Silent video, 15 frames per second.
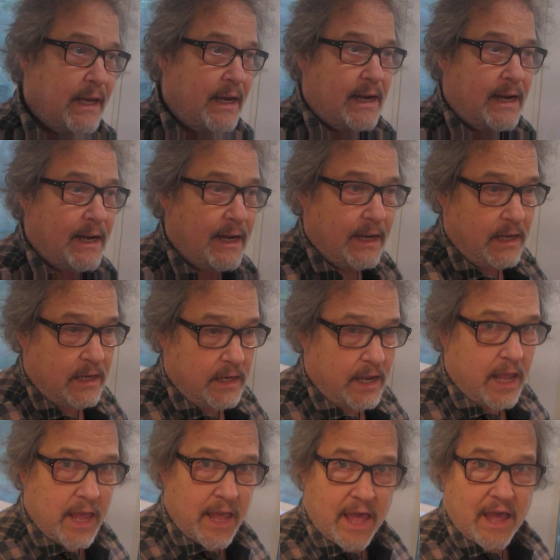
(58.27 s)
I
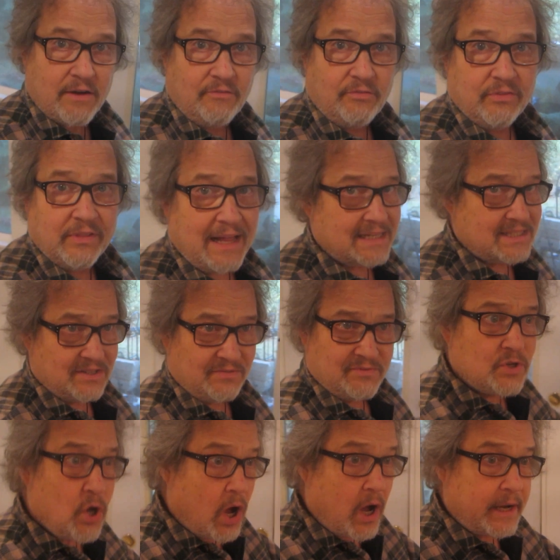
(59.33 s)
have lots of
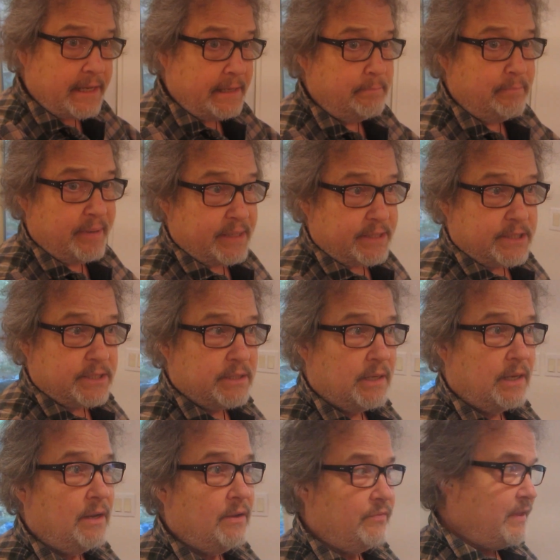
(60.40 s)
talky bits
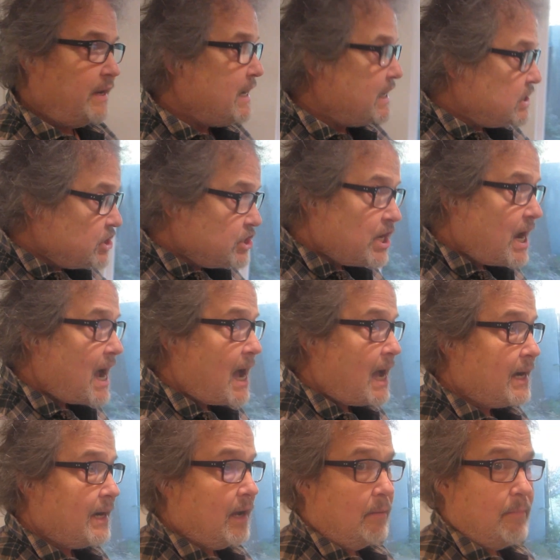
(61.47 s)
that I
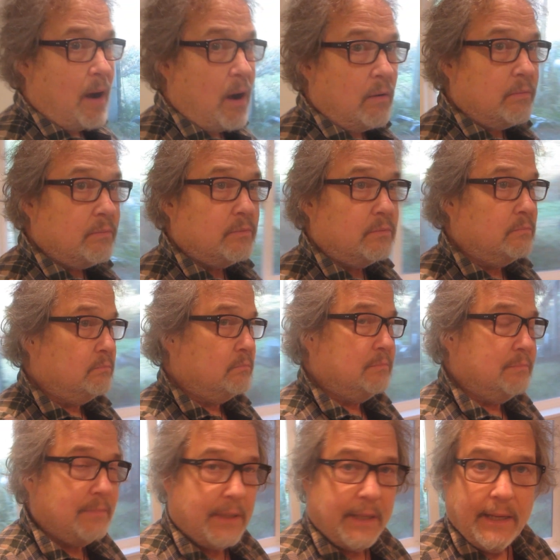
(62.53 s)
shot about,
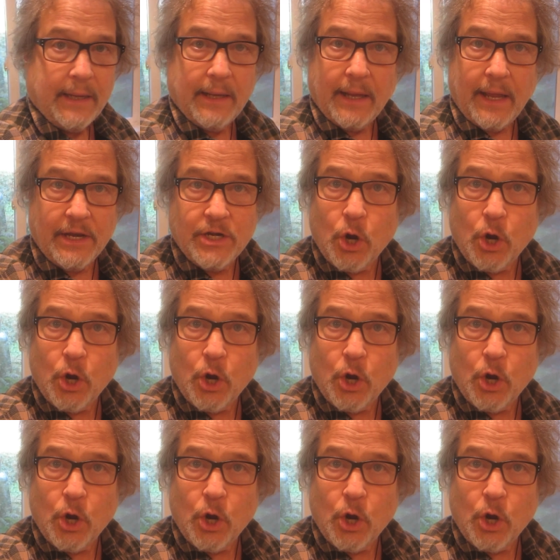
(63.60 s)
and